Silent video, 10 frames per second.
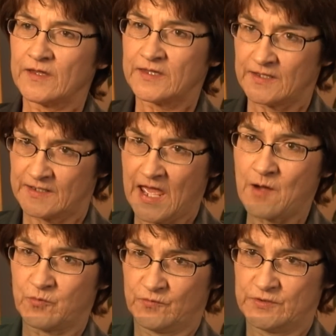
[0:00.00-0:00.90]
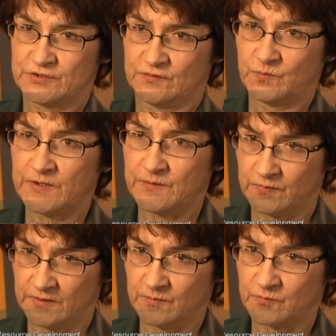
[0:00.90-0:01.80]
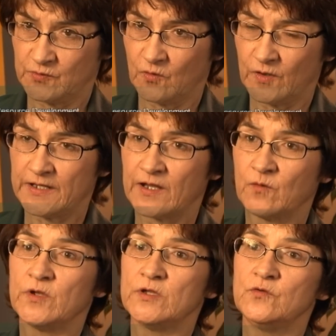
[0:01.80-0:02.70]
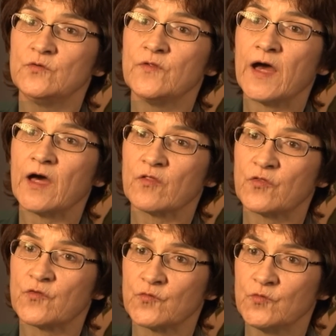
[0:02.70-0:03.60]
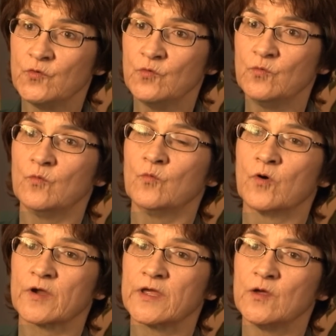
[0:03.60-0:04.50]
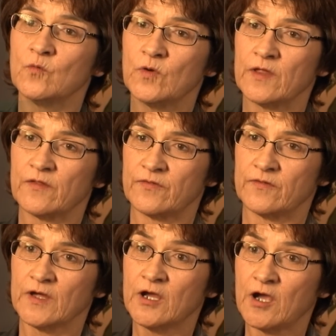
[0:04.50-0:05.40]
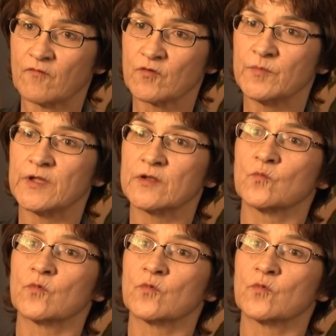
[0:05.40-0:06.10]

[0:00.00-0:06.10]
get Aboriginal people employed, and we do that through working with government,